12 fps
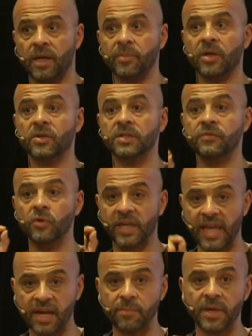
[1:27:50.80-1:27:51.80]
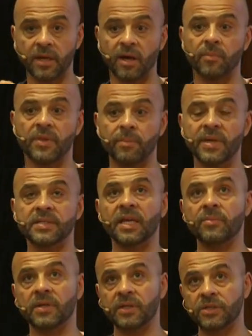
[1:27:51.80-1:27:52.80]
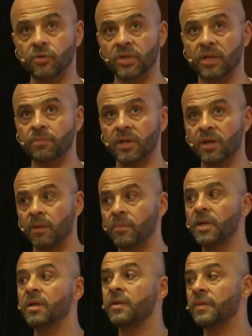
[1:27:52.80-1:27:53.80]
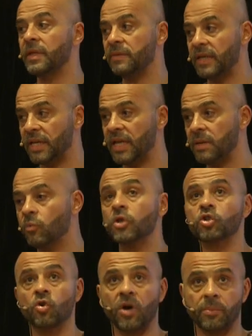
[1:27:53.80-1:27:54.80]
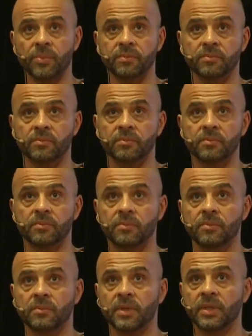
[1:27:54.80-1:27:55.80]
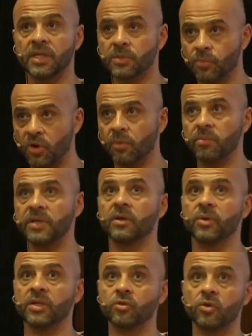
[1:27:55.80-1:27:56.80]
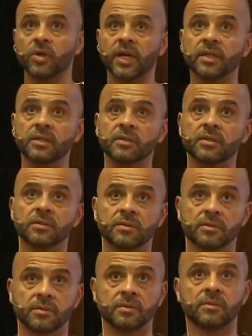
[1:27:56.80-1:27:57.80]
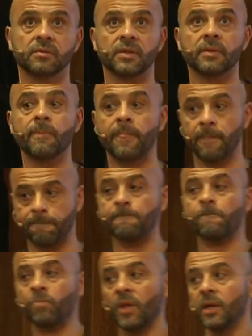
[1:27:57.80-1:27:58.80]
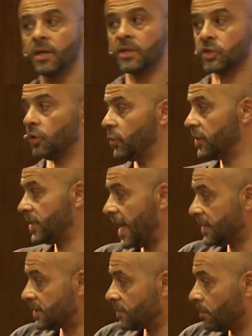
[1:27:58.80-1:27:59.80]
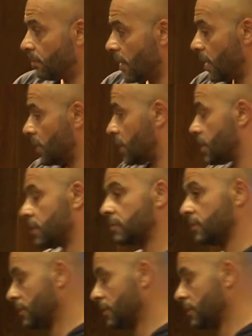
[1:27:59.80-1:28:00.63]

Because if you can become the best gamer that you can become, then the game will show up. That's probably the way to look at it. Yeah. So with that, Mark,